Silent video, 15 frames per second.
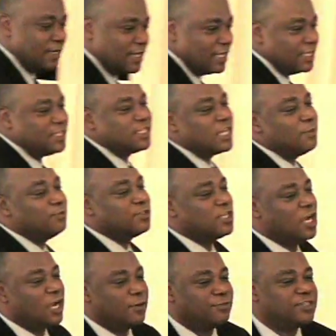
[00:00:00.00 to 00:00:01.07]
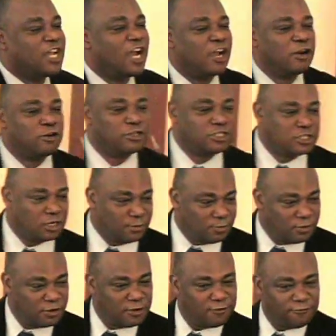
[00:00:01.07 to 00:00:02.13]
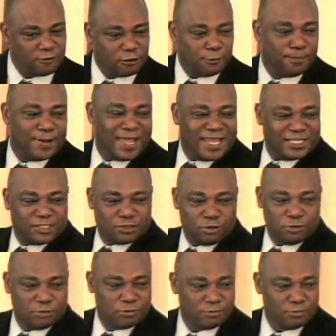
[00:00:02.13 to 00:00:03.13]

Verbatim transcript: It's sometimes tiresome for a pastor